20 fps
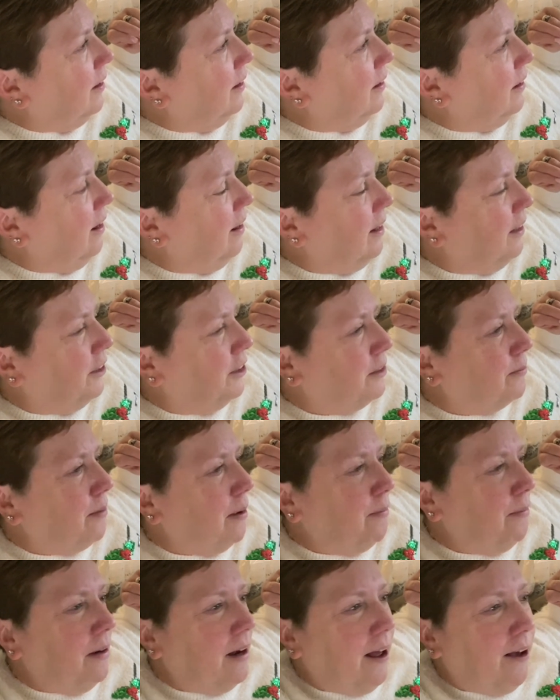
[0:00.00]
Now that just
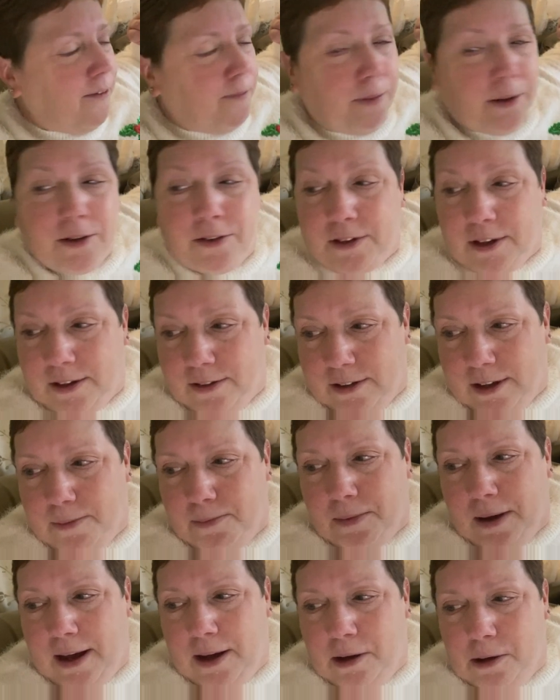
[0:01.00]
made me laugh because I said
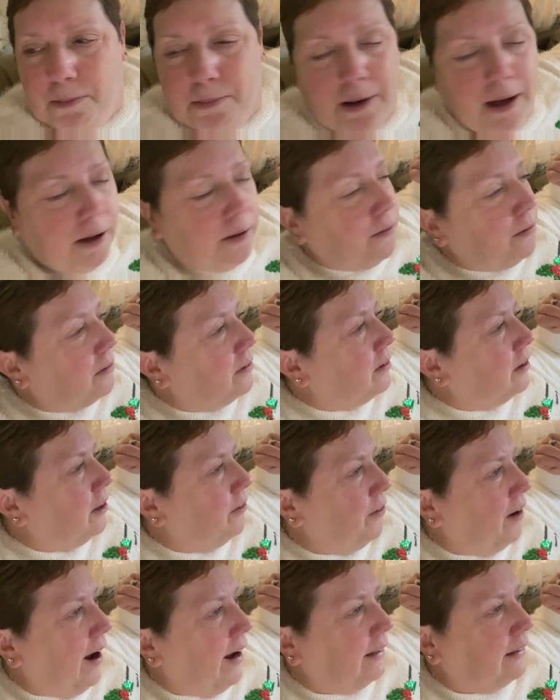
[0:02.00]
my elbow
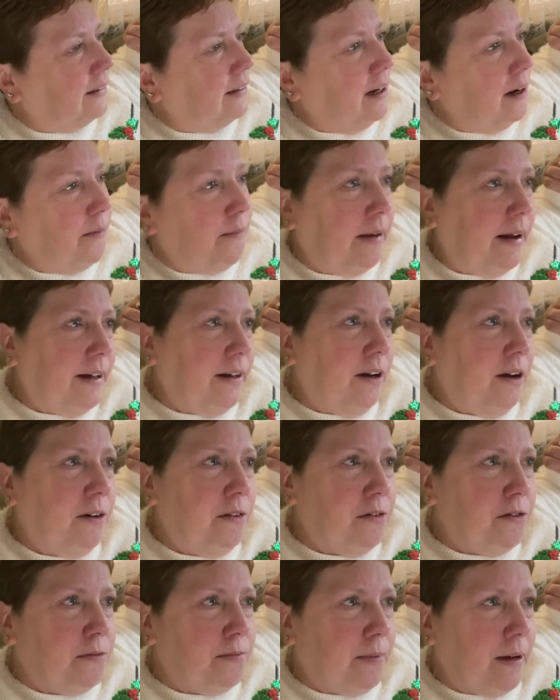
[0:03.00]
cracked. And then I'm like, no, it
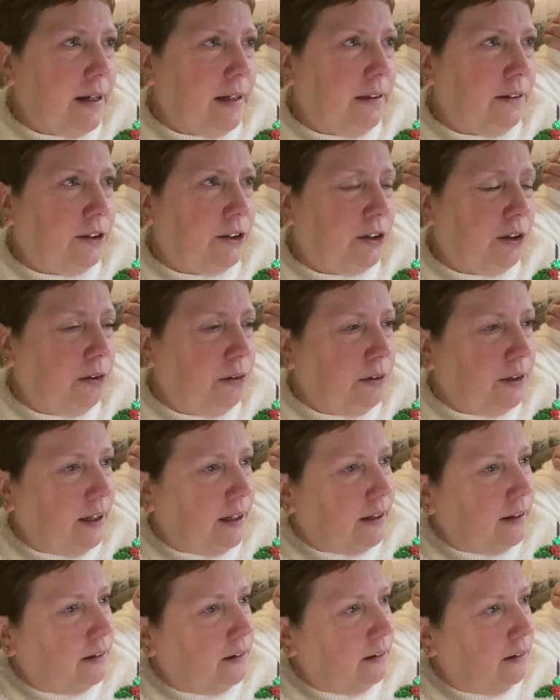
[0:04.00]
was my
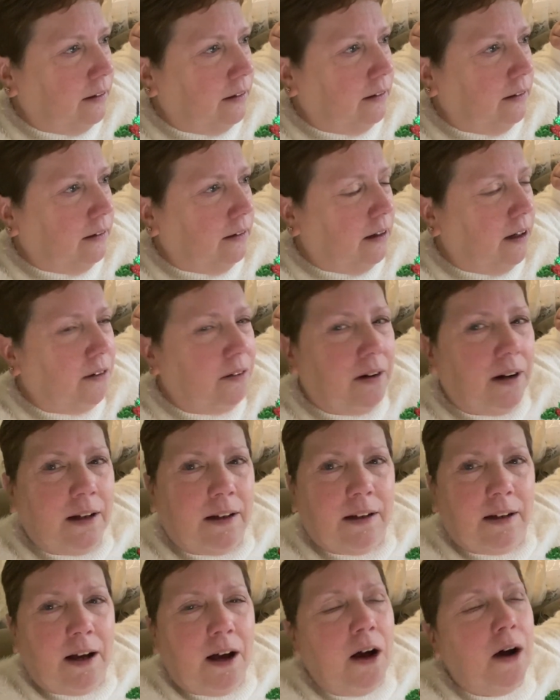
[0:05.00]
shoulder.
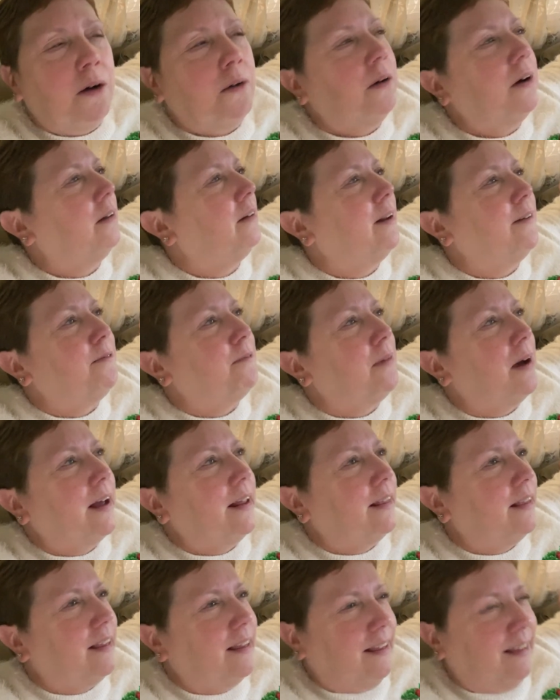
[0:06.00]
Oh, never
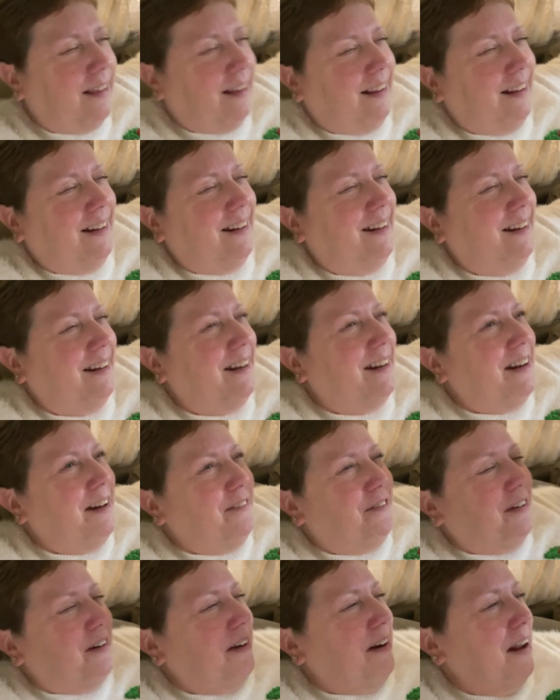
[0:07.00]
mind.
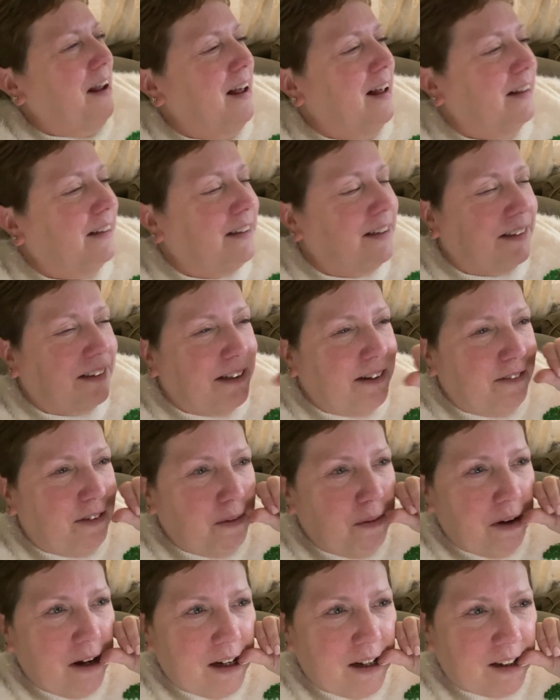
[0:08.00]
doesn't even
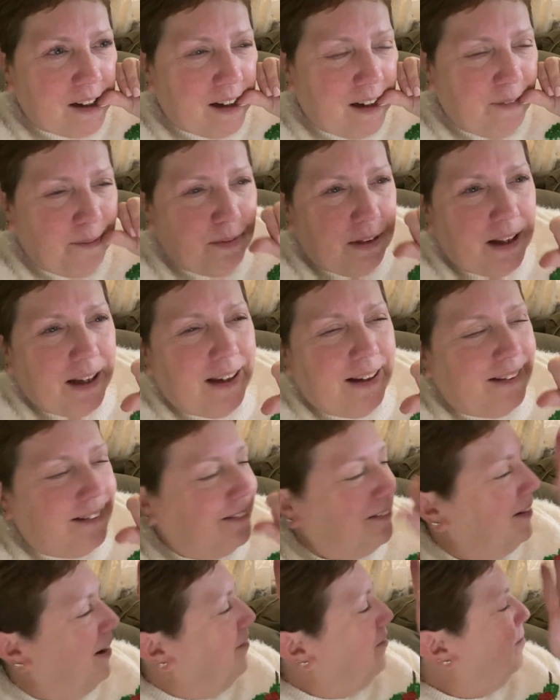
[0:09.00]
work. I'm thinking,
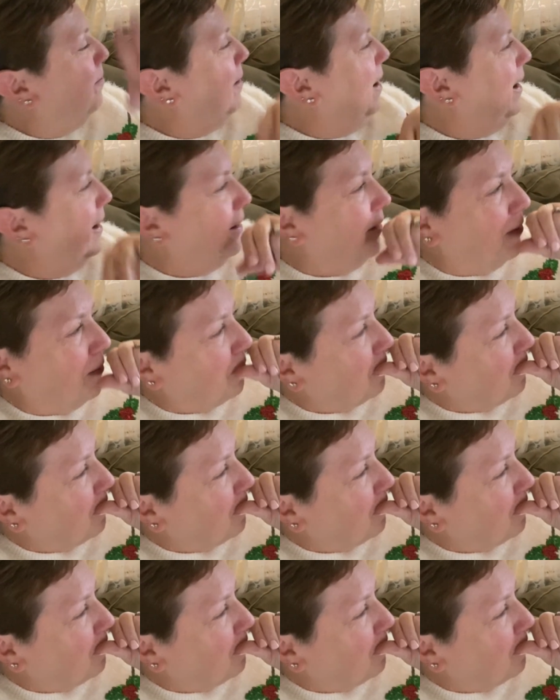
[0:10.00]
never mind.